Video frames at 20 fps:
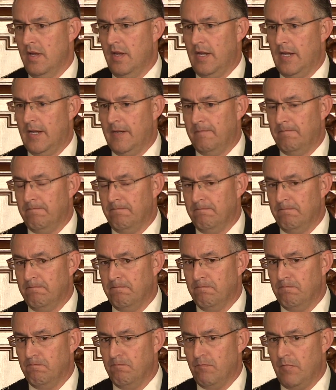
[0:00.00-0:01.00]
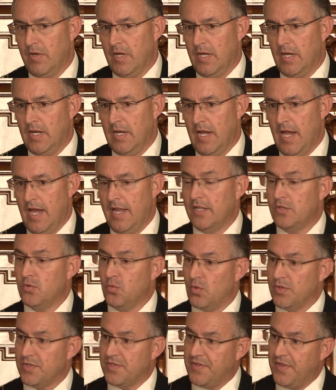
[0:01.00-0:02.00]
And it
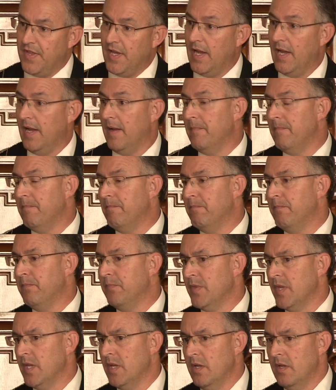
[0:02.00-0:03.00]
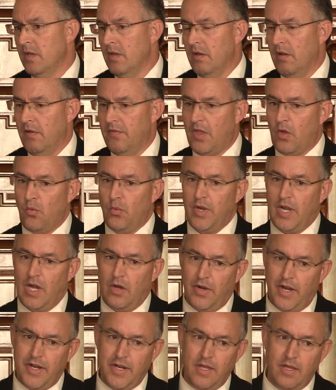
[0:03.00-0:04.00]
was there that
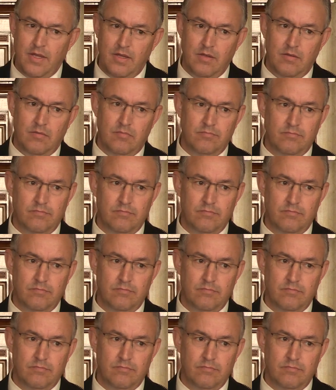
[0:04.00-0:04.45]
without any